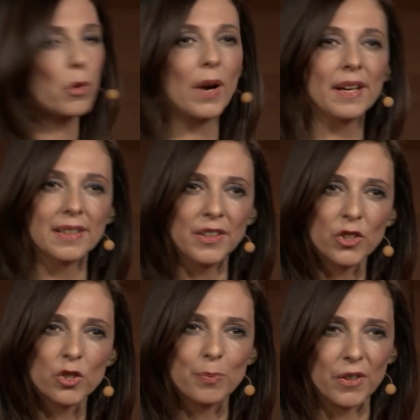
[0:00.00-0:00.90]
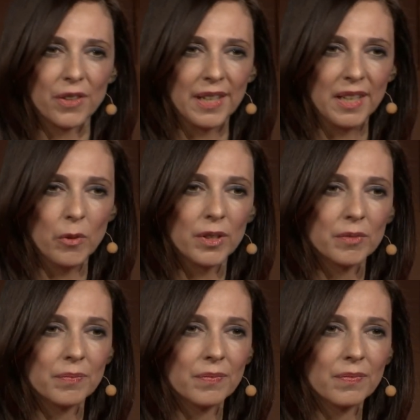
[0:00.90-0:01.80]
of quiet leaders better than
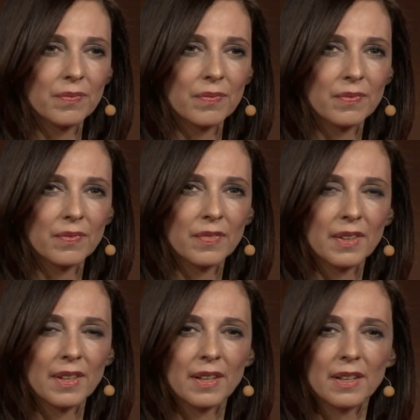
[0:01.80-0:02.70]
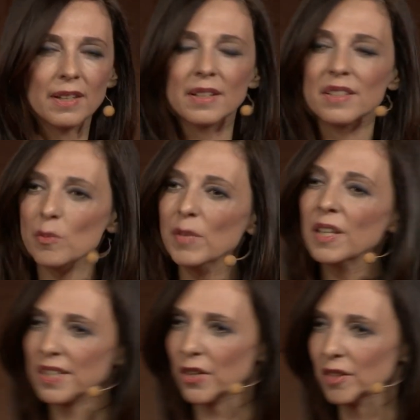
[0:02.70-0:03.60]
anyone? It's the
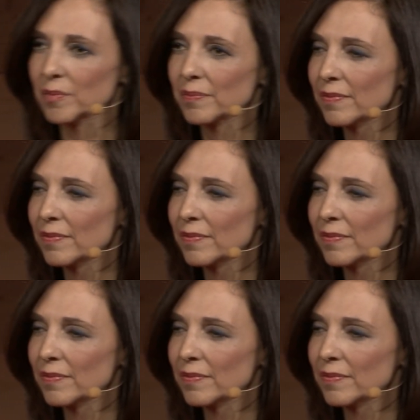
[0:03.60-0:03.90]
military.